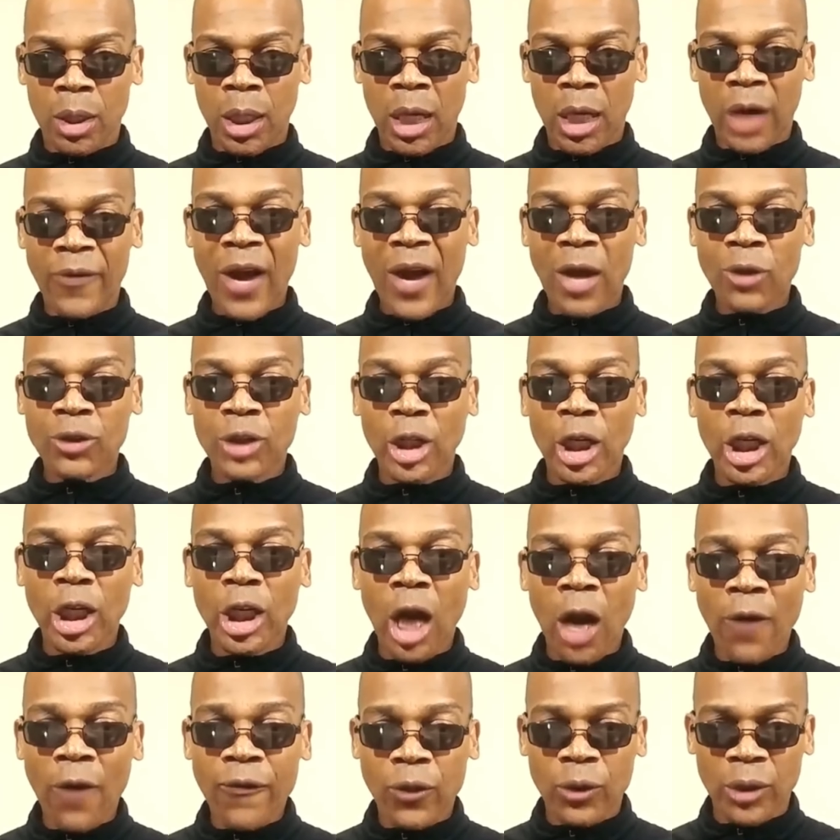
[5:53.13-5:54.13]
of how to
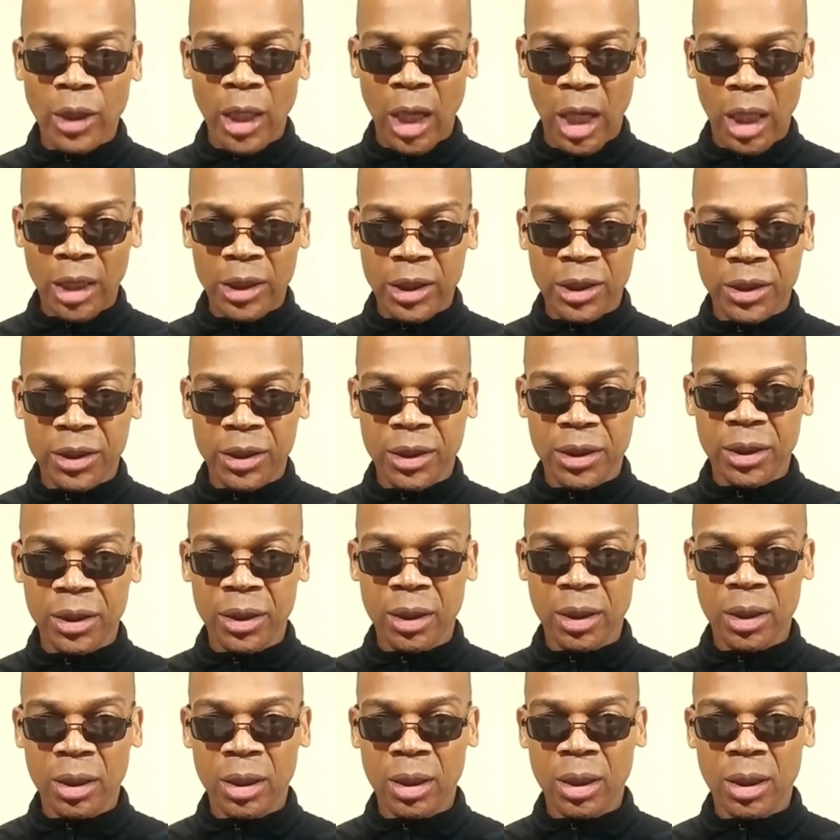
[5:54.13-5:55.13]
govern us
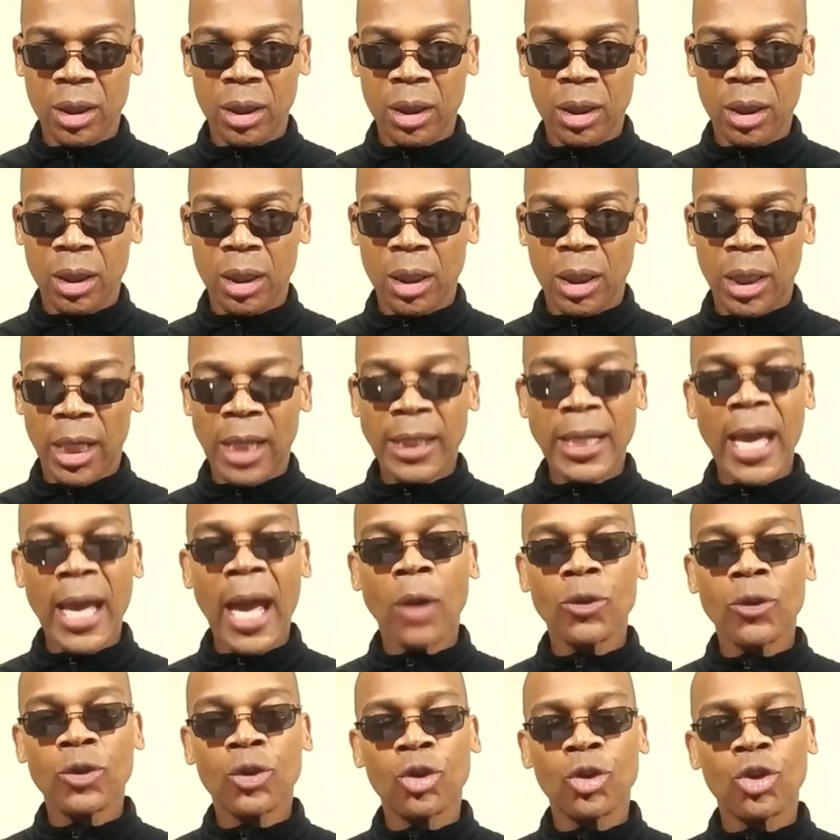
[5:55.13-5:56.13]
and
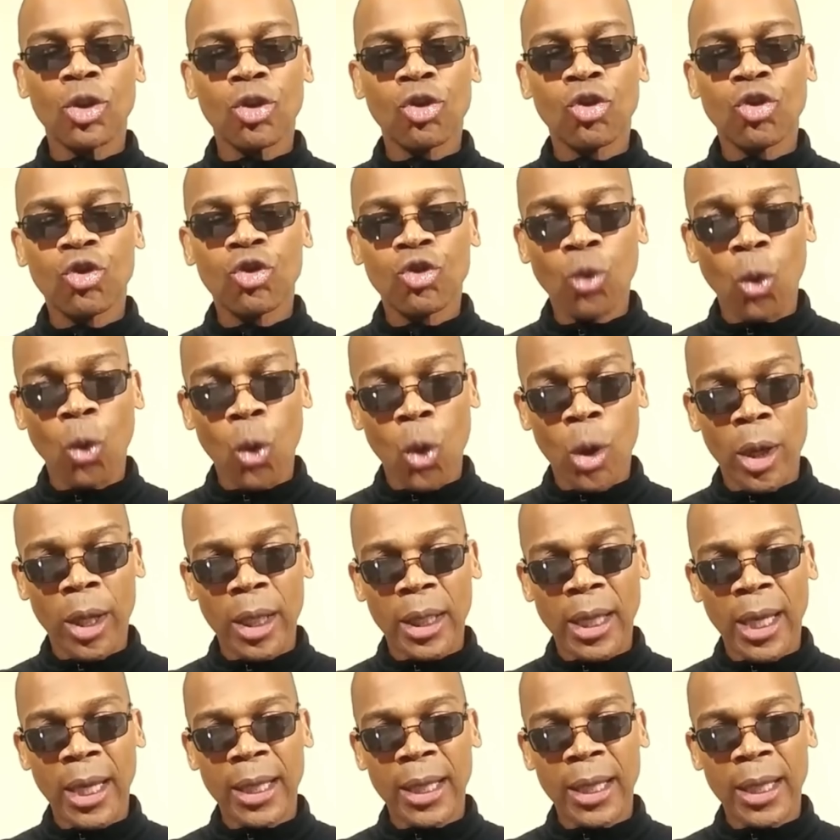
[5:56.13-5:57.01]
how to destroy